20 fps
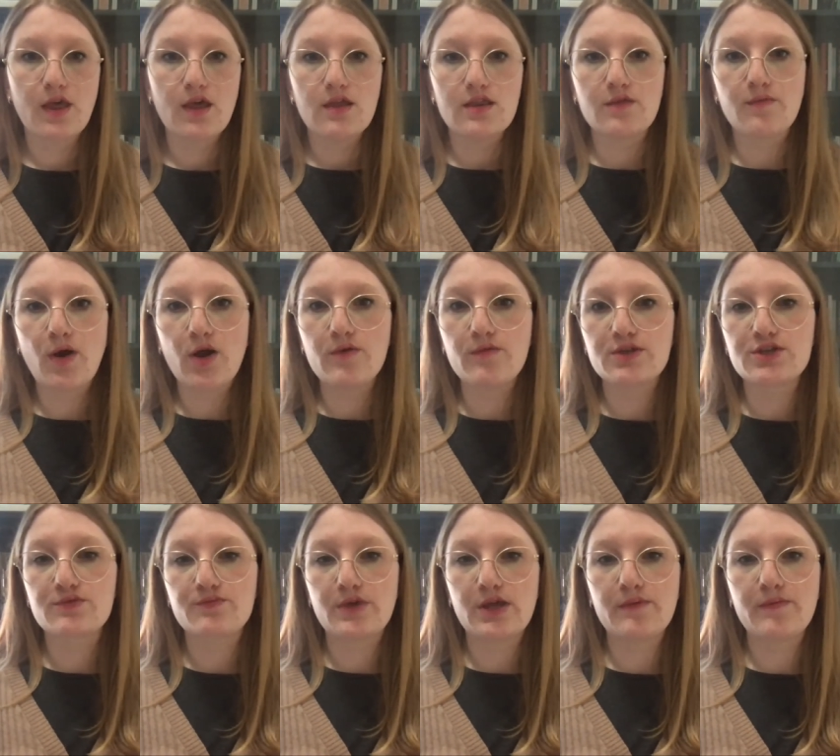The point
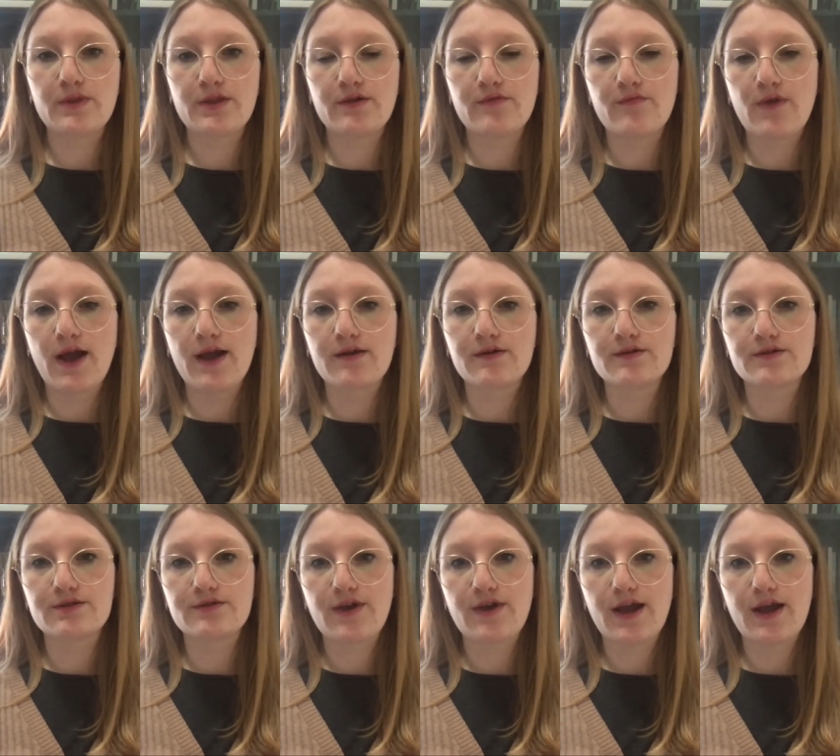which people have angled
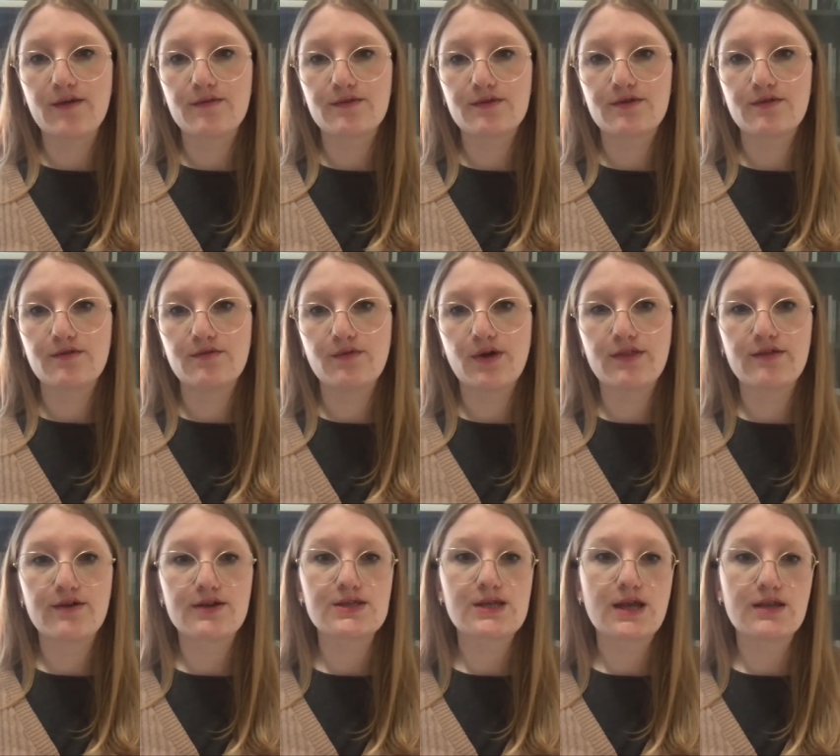around, while their
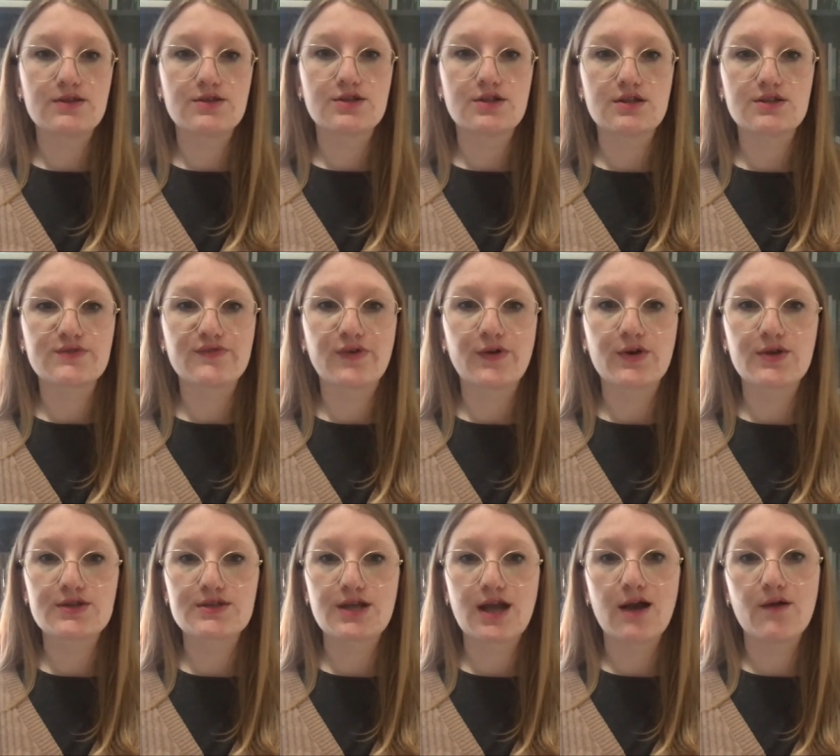attention is
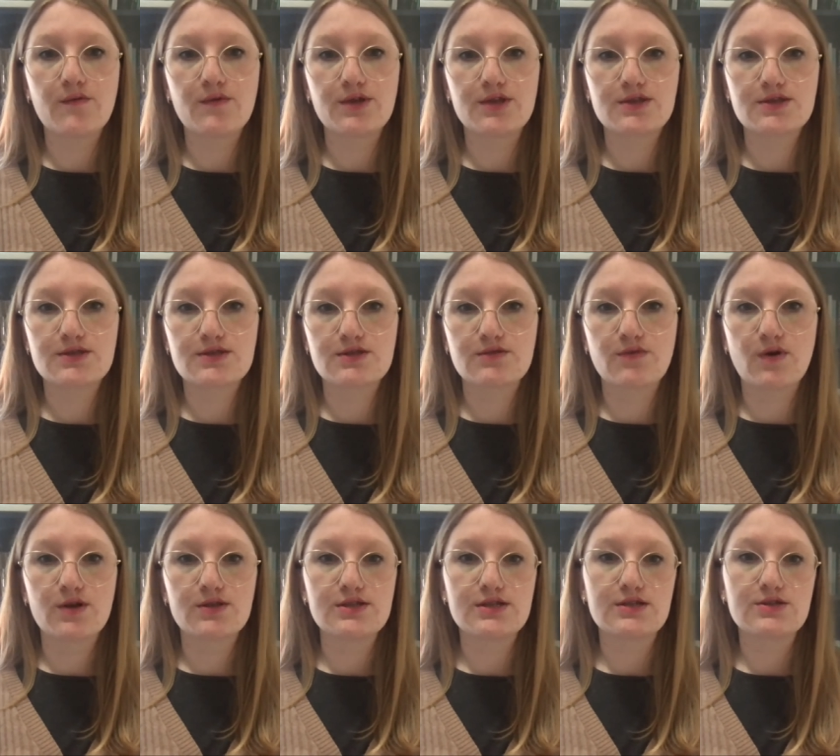focused outwards
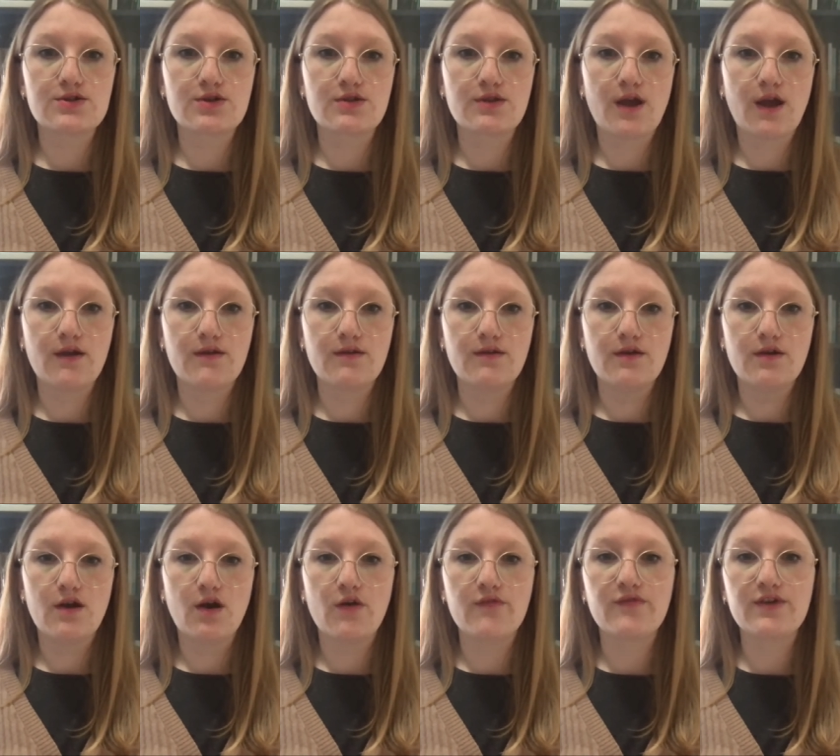towards each other,
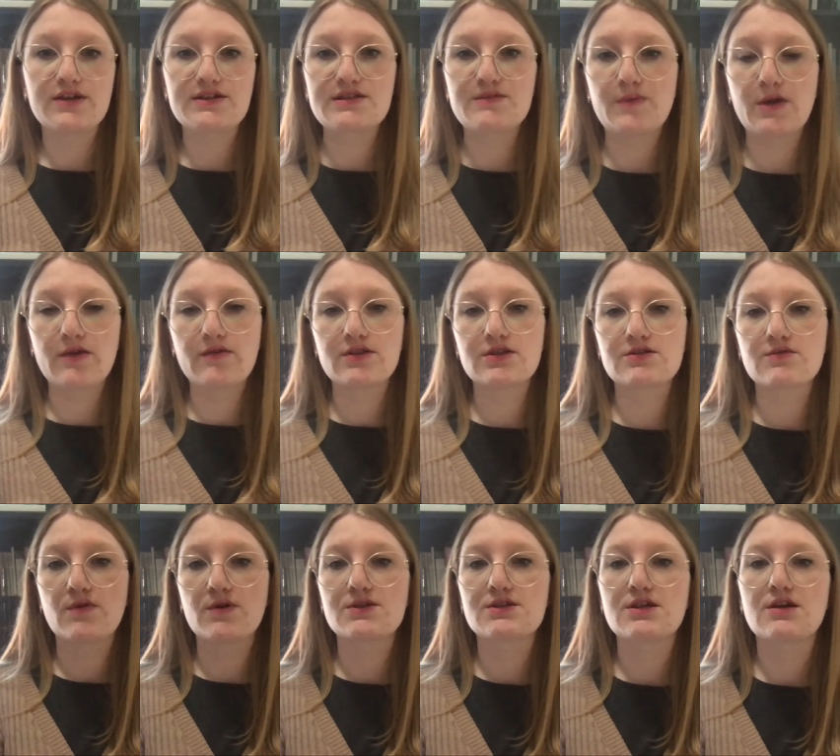or fixed peering
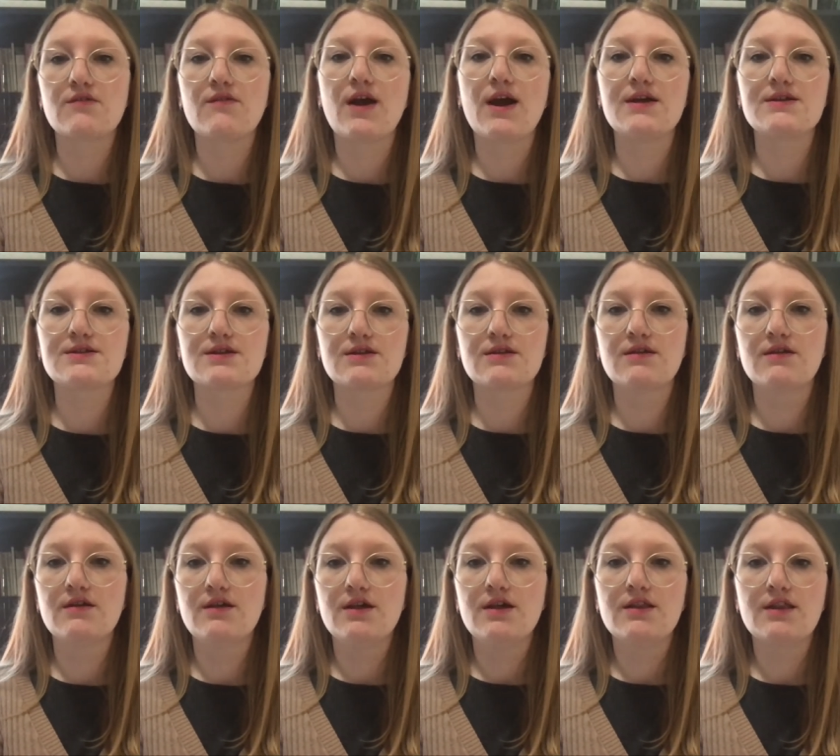towards the horizon,
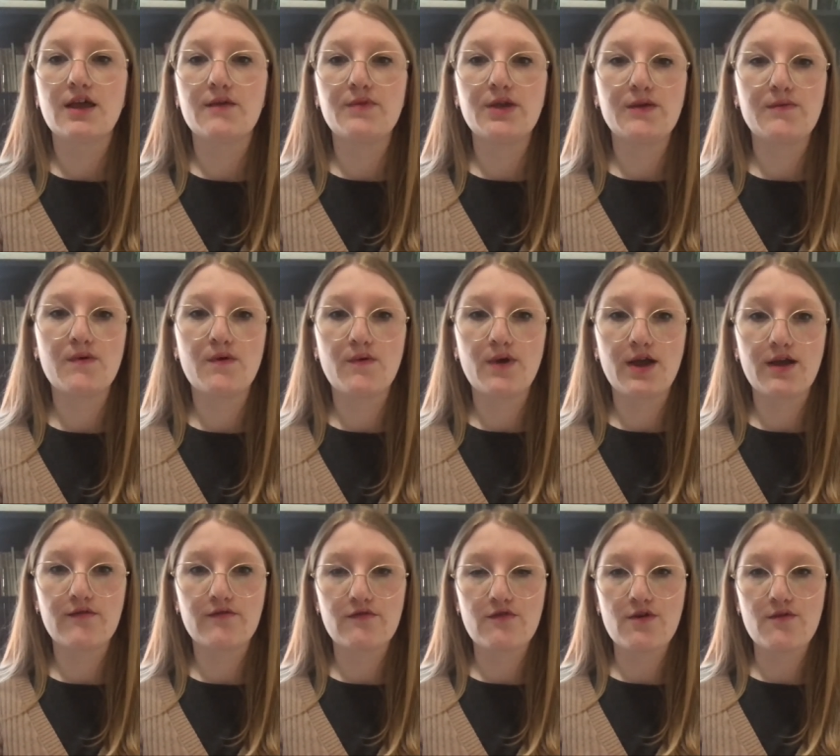like people
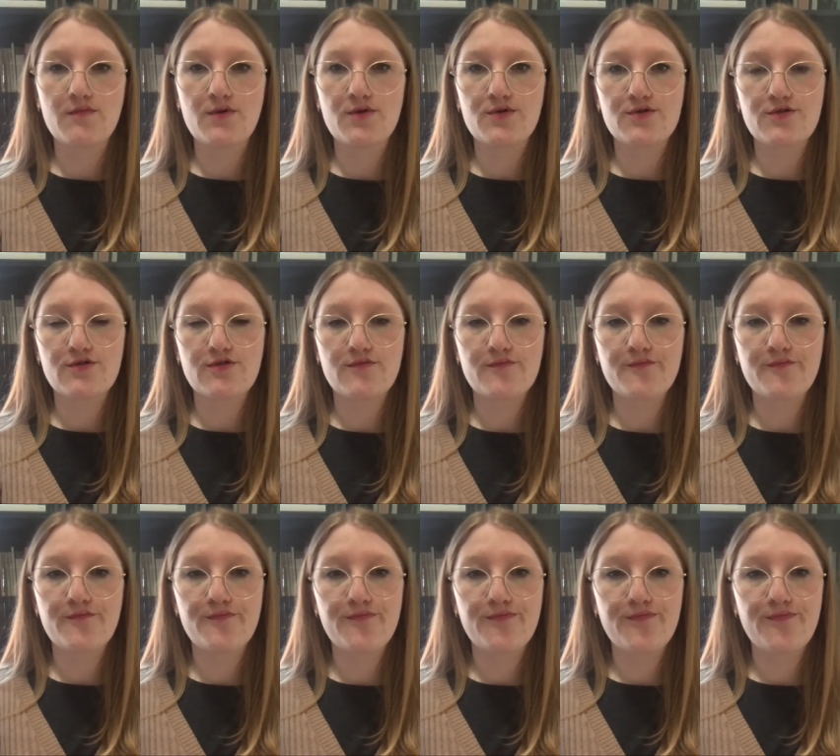waiting for a bus.
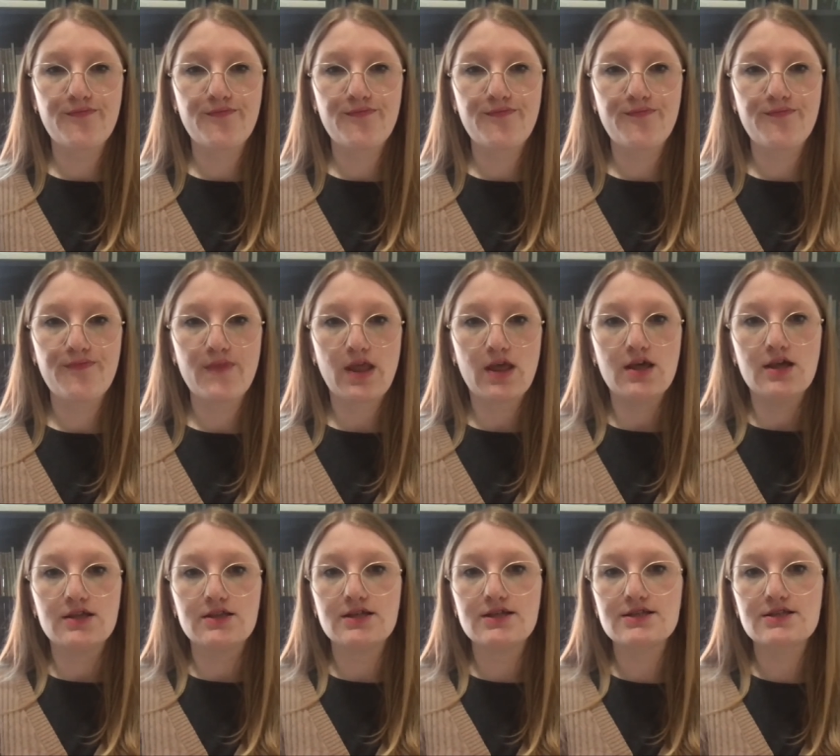
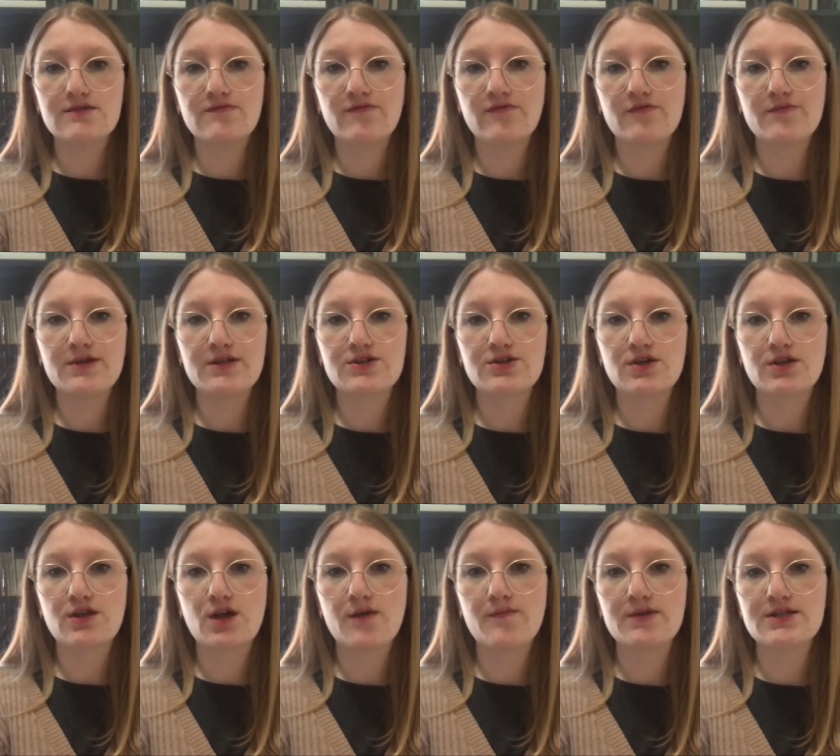Distant from each
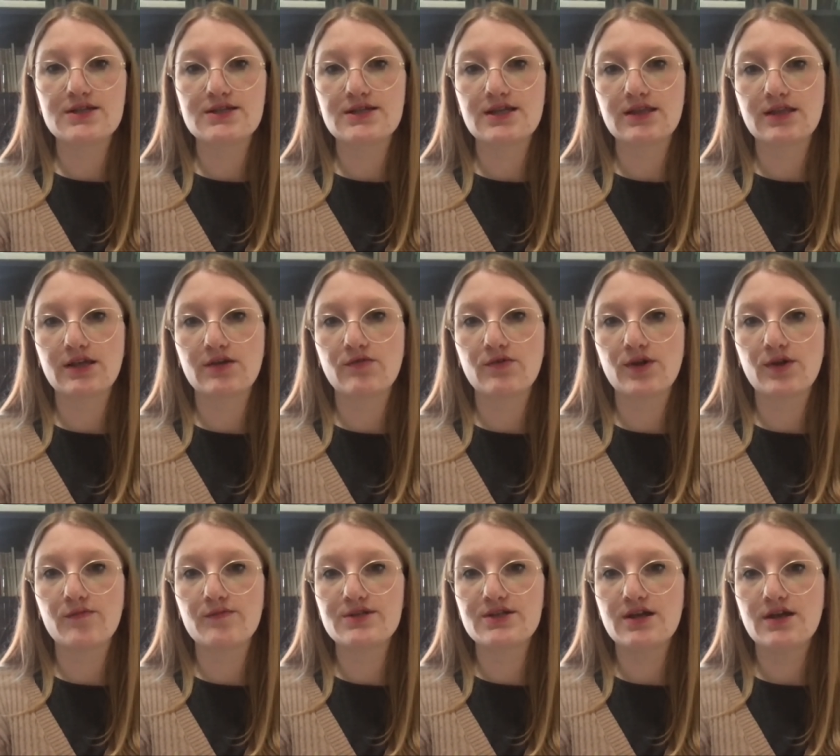other but distinctly
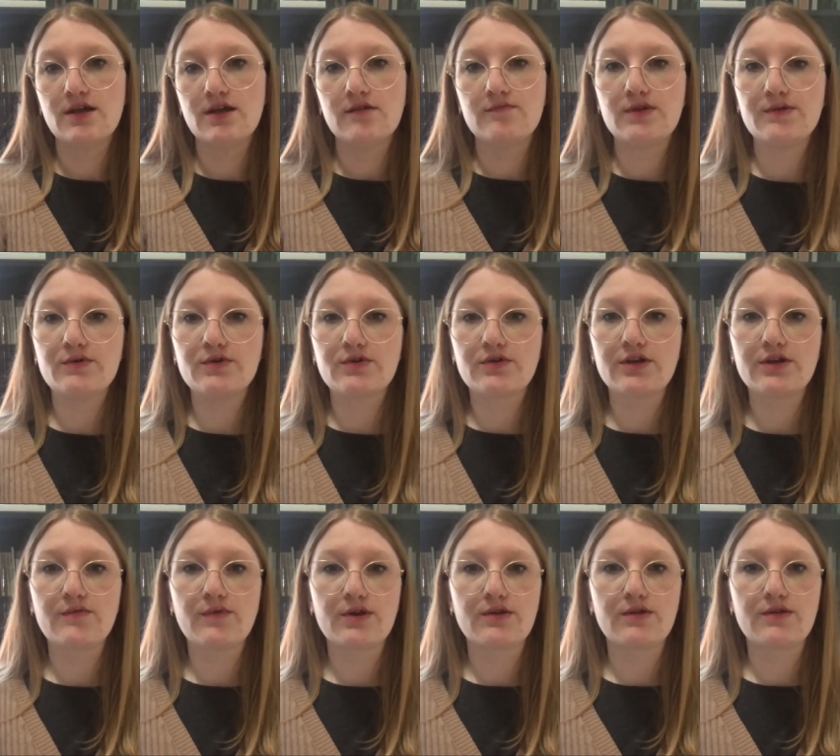grouped, people greet
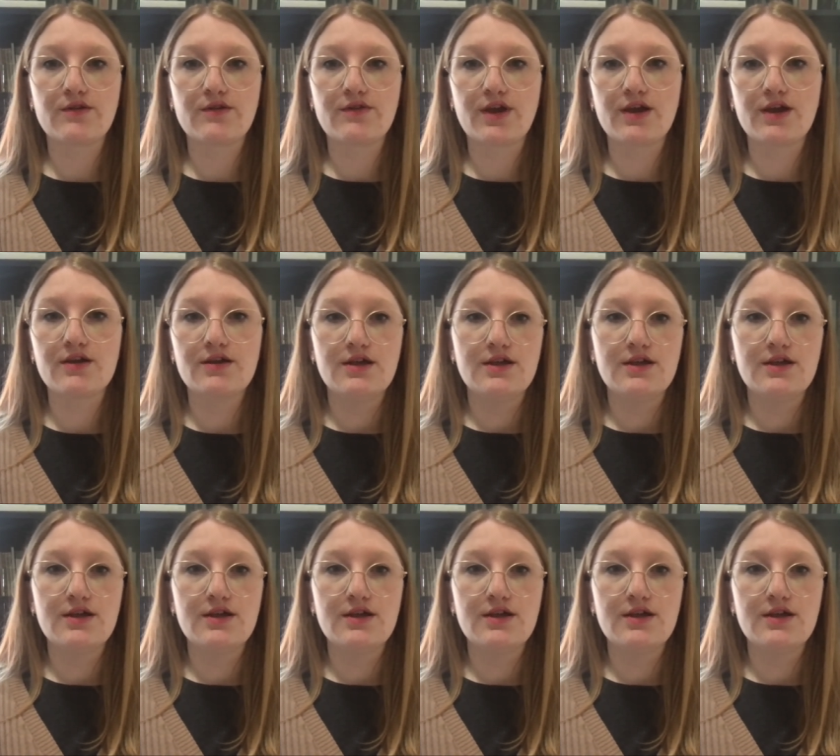one another,